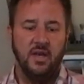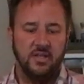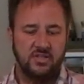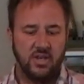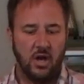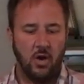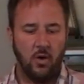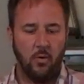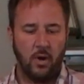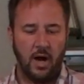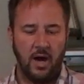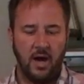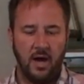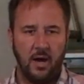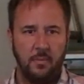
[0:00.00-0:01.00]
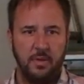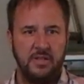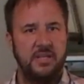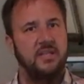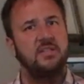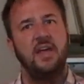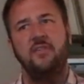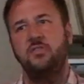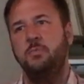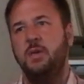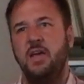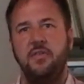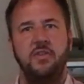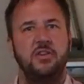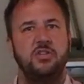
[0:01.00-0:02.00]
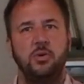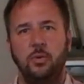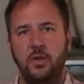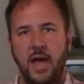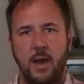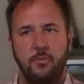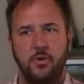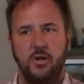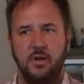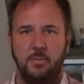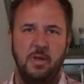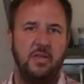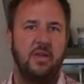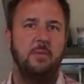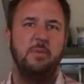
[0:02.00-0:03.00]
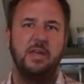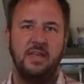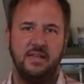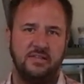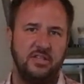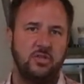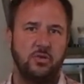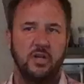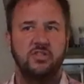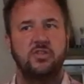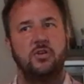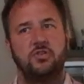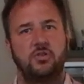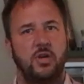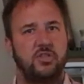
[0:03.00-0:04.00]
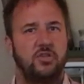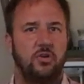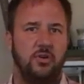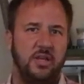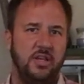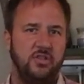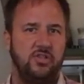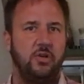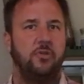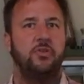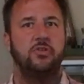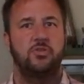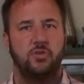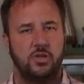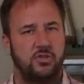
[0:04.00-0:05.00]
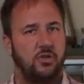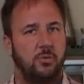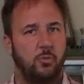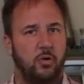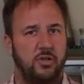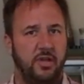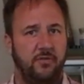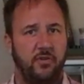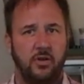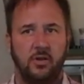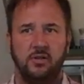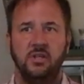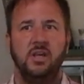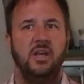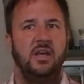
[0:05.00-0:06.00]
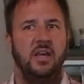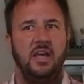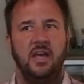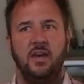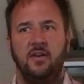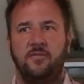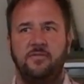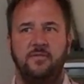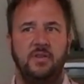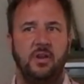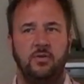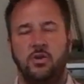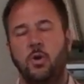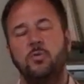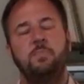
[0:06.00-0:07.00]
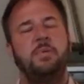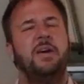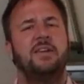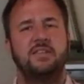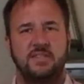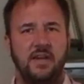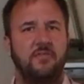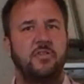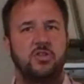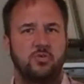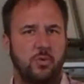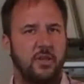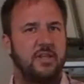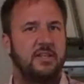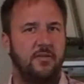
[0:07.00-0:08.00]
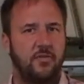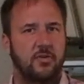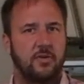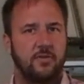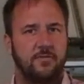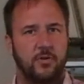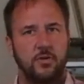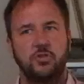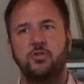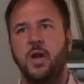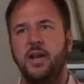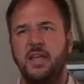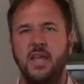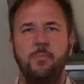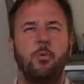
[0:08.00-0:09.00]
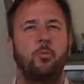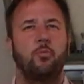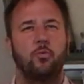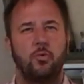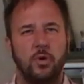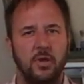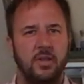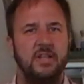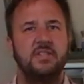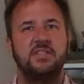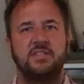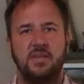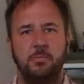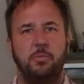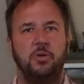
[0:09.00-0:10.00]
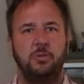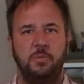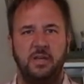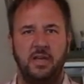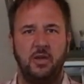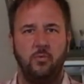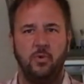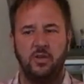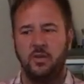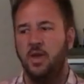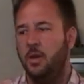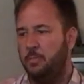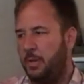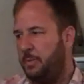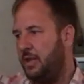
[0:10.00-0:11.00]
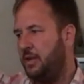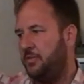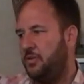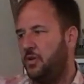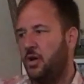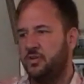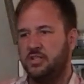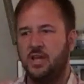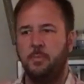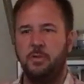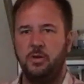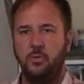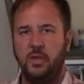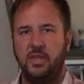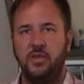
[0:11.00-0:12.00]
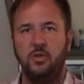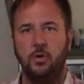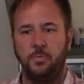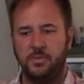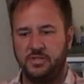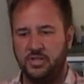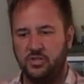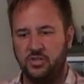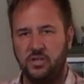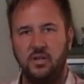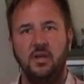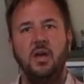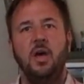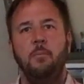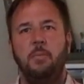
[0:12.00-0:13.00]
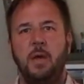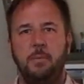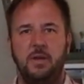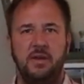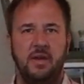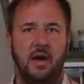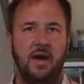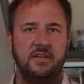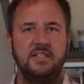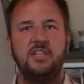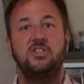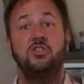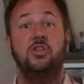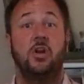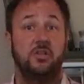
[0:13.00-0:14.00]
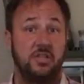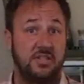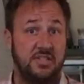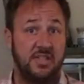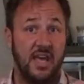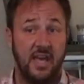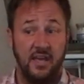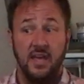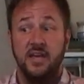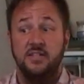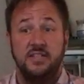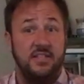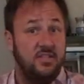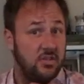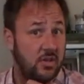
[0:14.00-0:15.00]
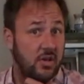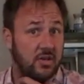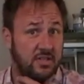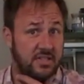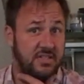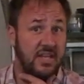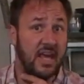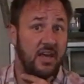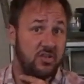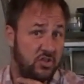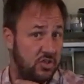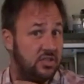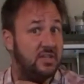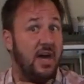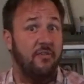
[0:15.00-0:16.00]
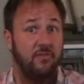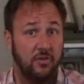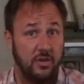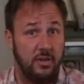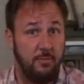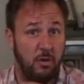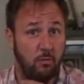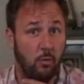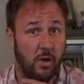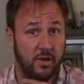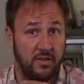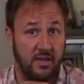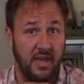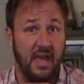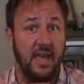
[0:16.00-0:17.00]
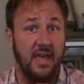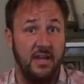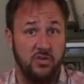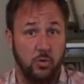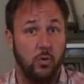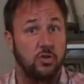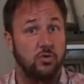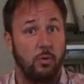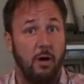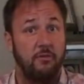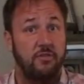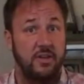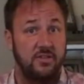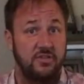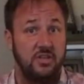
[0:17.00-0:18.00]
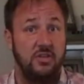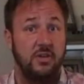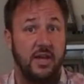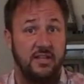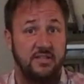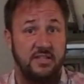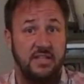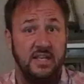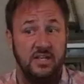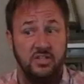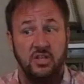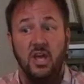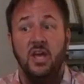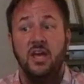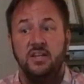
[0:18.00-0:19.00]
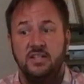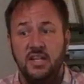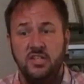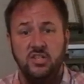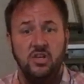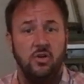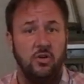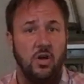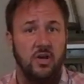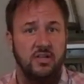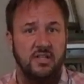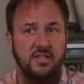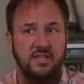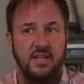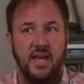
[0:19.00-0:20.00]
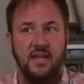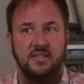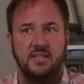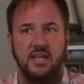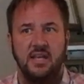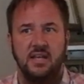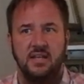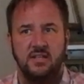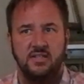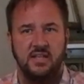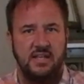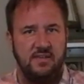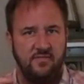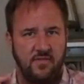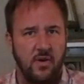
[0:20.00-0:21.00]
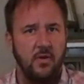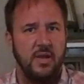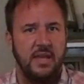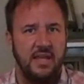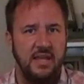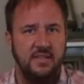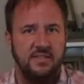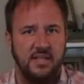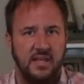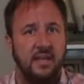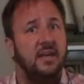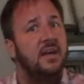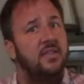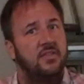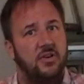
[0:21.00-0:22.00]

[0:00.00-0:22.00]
So it doesn't have to be anything too elaborate. I mean, they can be easy tricks. There are tricks that are easier, there are tricks that are more difficult. If, you know, don't pick stuff that's really difficult first. Try to keep them really simple to begin with. Maybe getting the dog to come into a heel position. Maybe teaching the dog to stay. Teaching the dog to stay should definitely be one of the 8 or 12 things that you guys teach. Teaching your dog to stay is very easy.